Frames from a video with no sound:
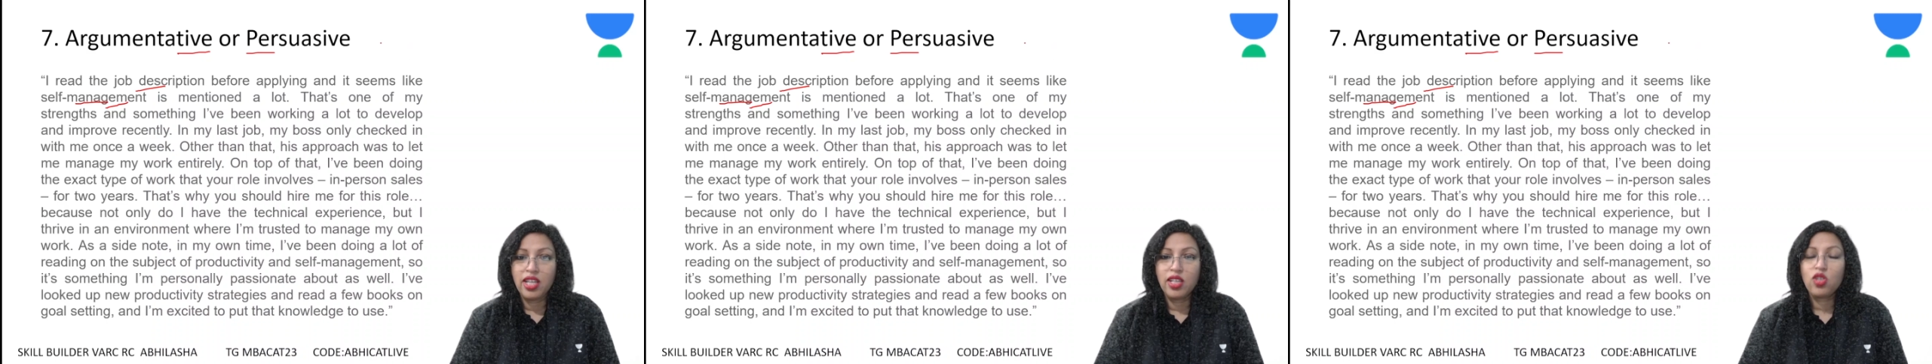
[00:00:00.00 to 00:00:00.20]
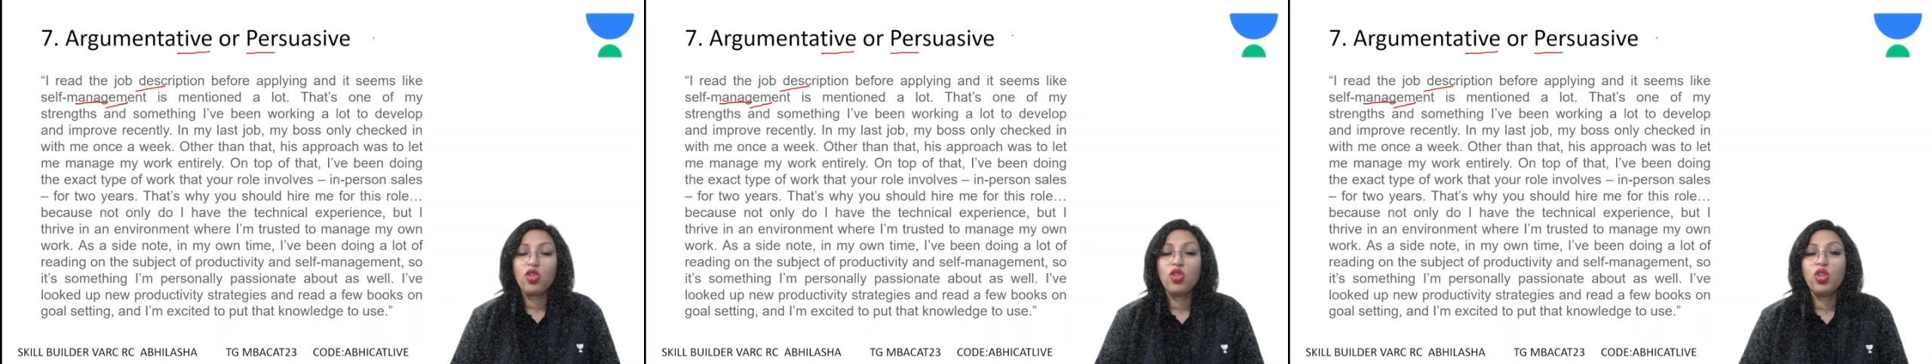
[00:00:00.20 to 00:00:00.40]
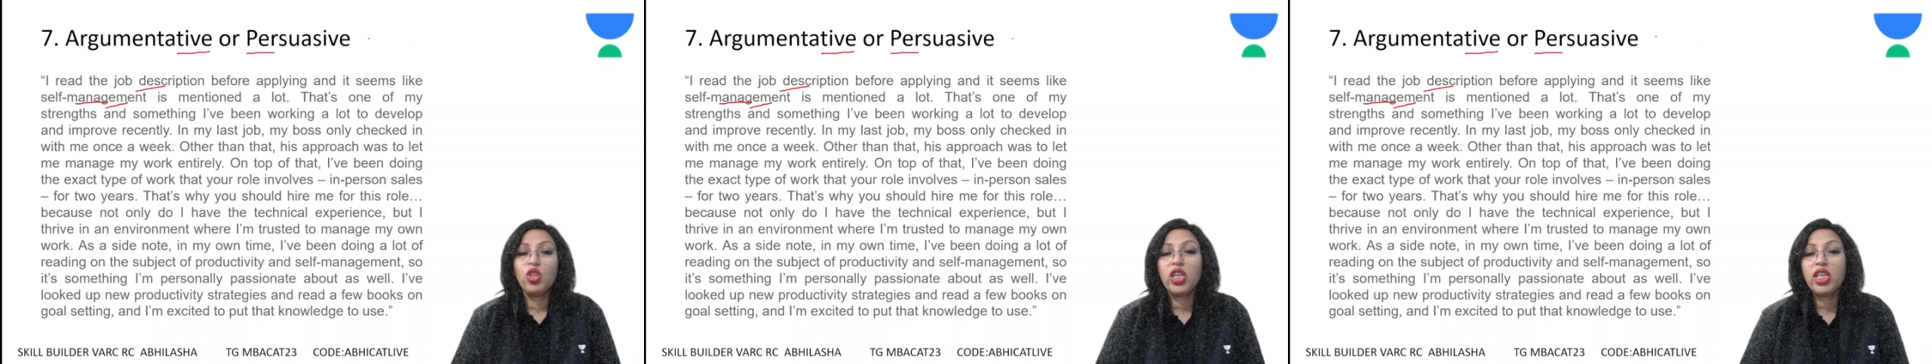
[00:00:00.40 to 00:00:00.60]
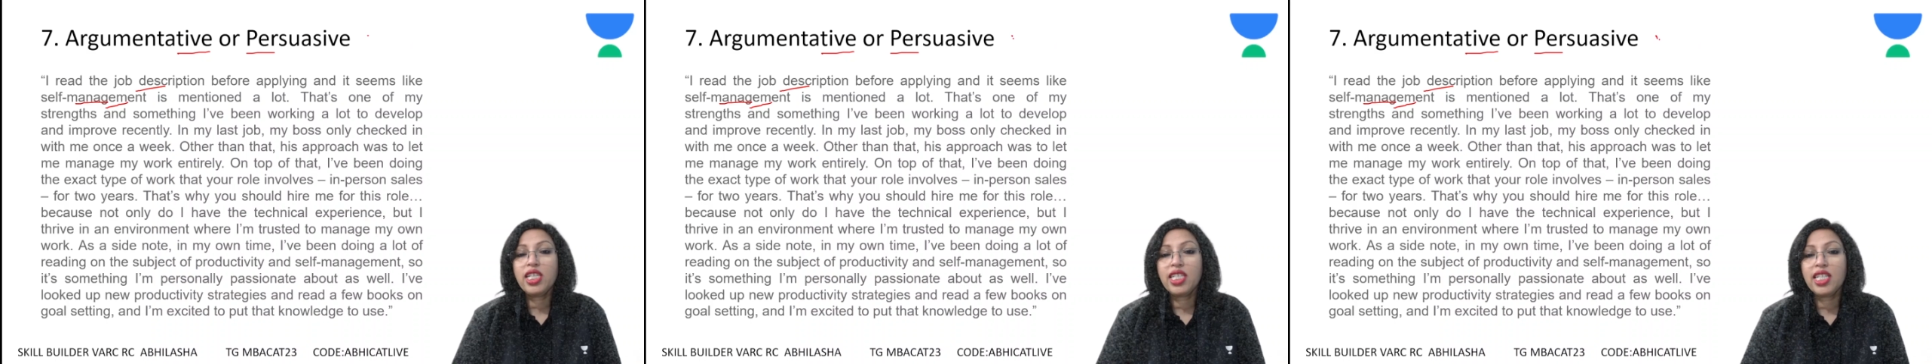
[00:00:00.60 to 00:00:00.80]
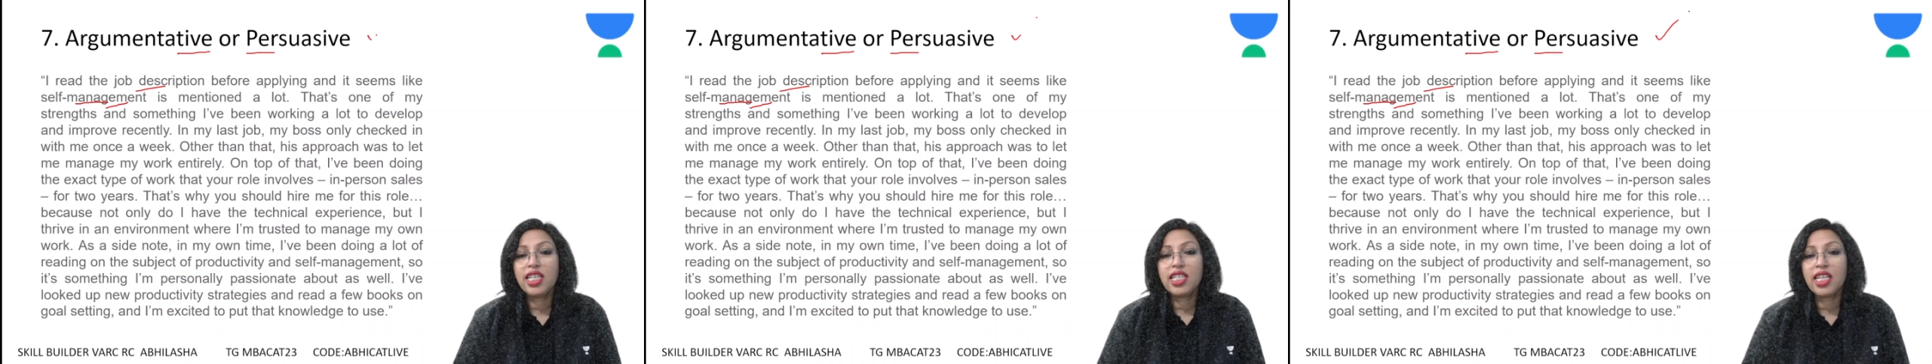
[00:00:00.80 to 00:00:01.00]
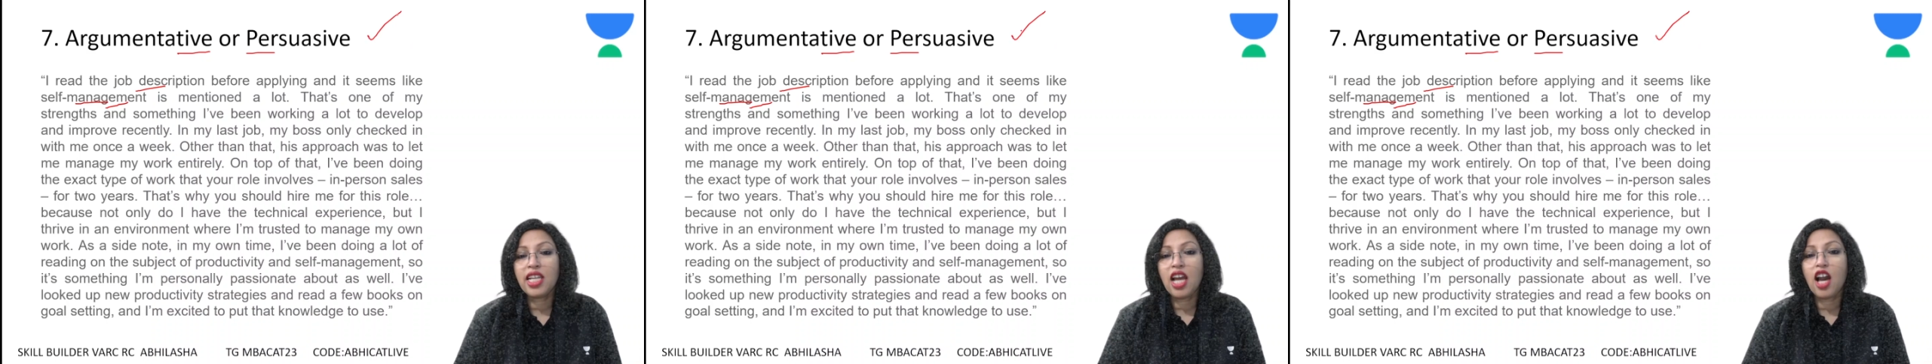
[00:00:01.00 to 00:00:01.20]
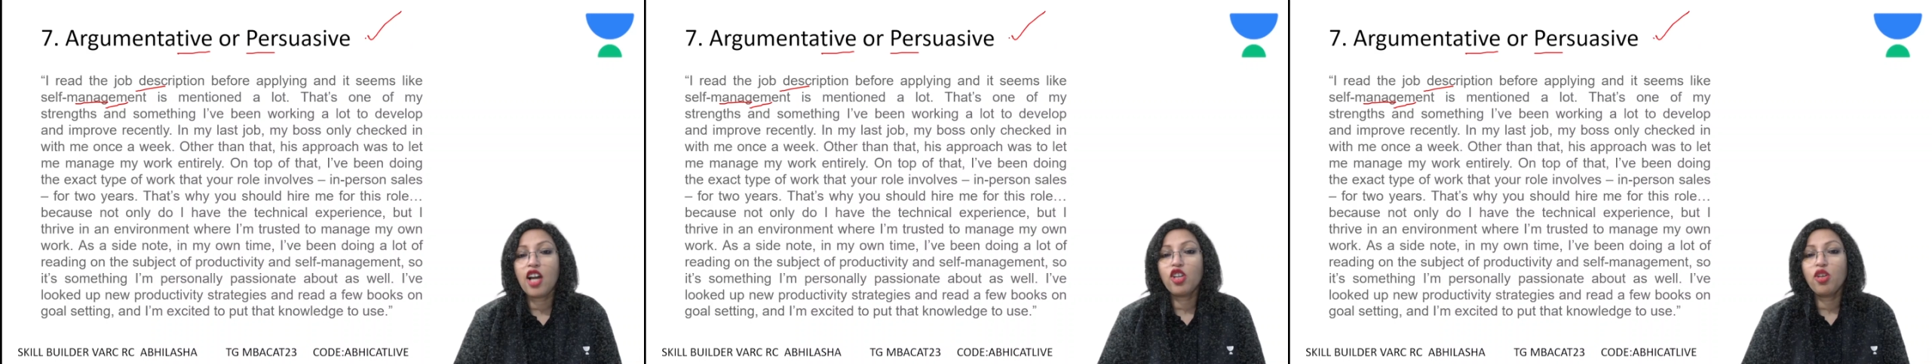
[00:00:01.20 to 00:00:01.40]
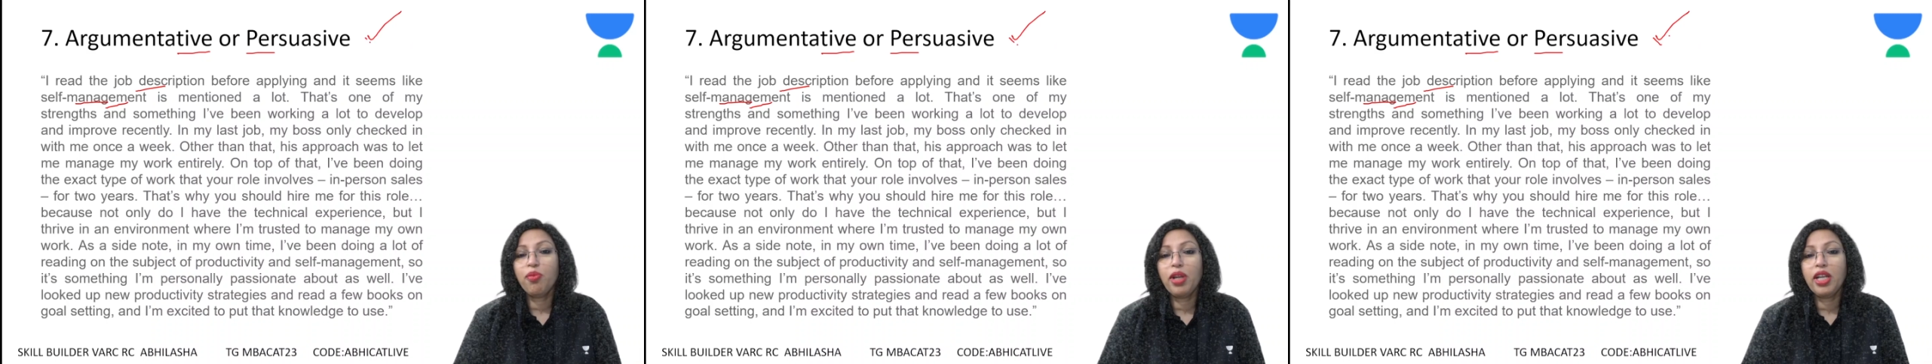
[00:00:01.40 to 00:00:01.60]
So this is an
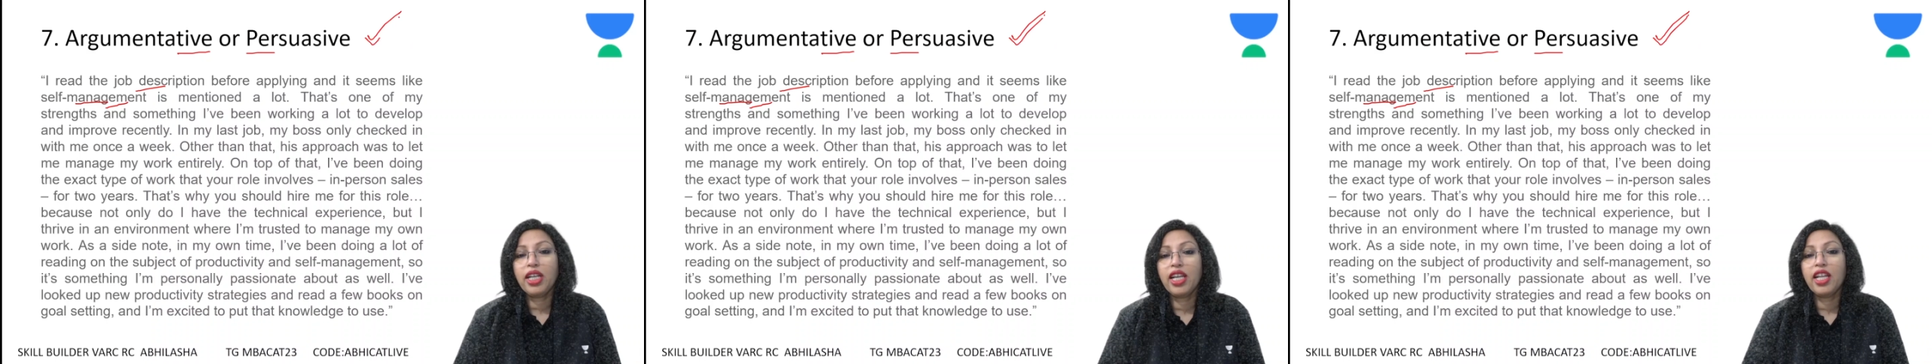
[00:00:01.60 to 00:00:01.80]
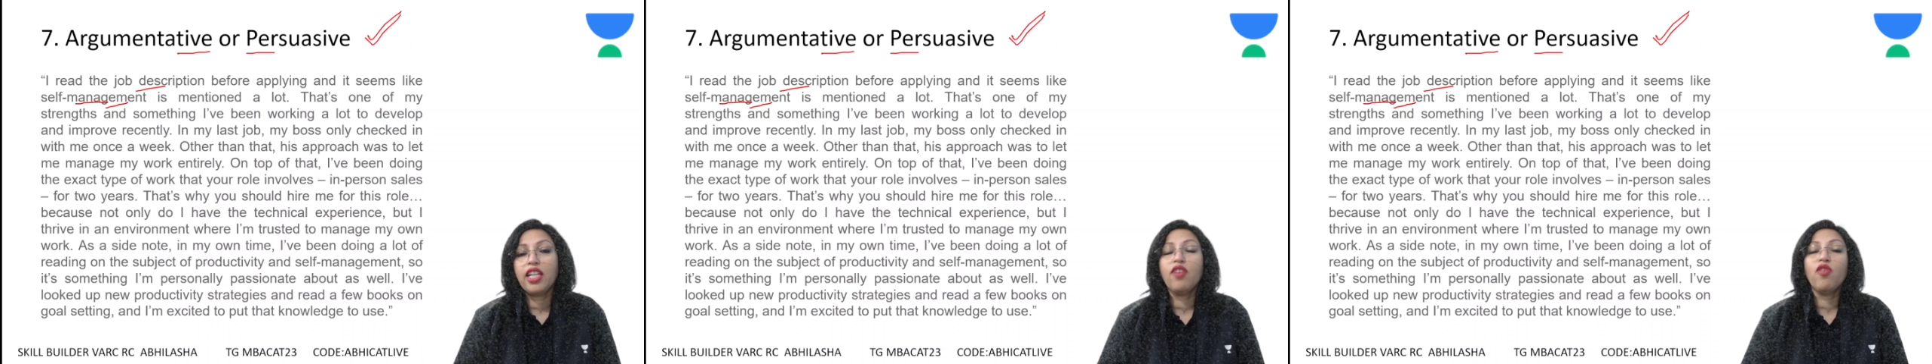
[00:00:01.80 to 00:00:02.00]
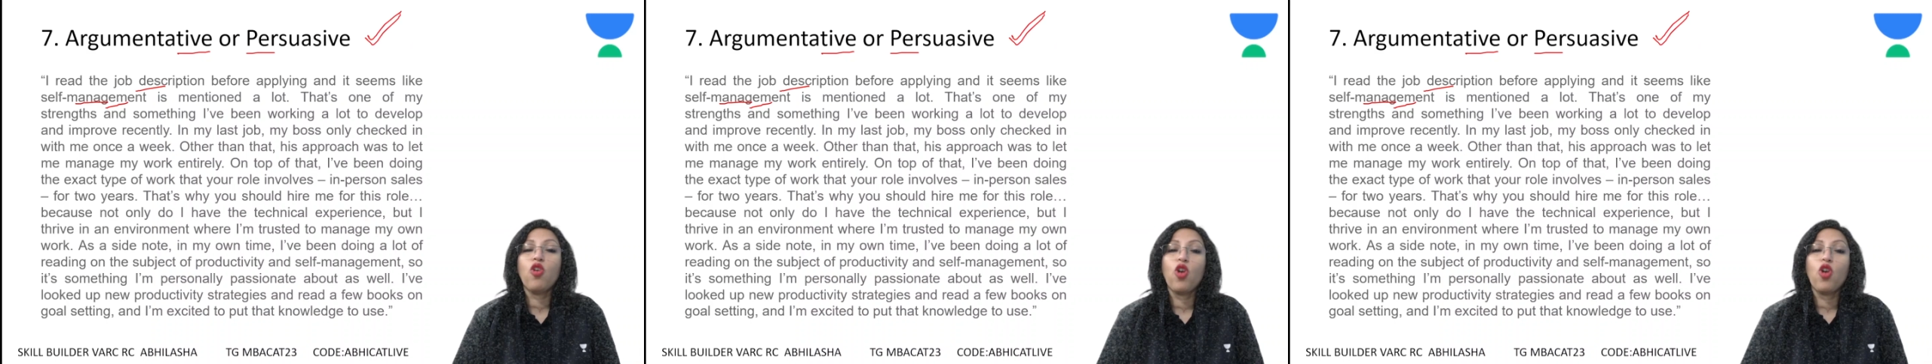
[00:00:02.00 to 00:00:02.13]
argumentative